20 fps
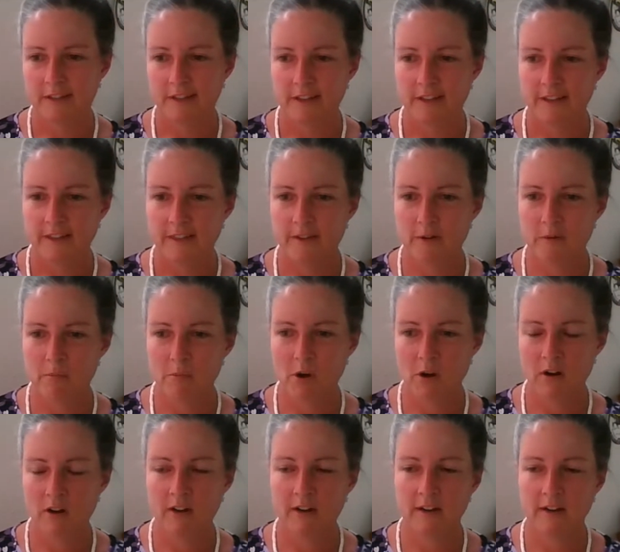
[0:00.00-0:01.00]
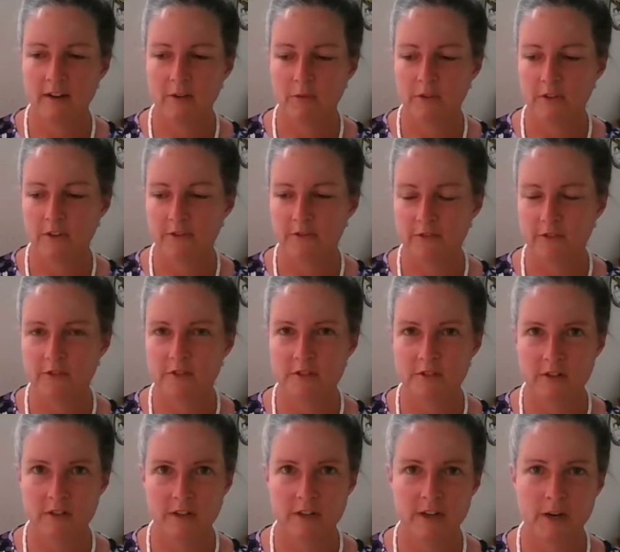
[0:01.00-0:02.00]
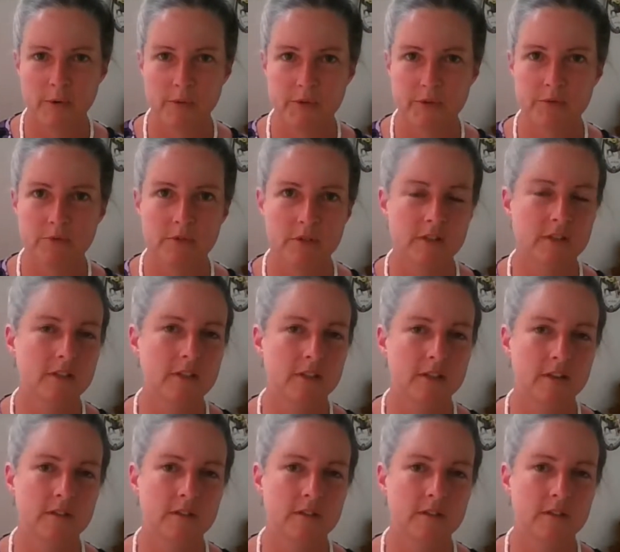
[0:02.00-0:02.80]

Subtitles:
their marketing when they first started out was really geared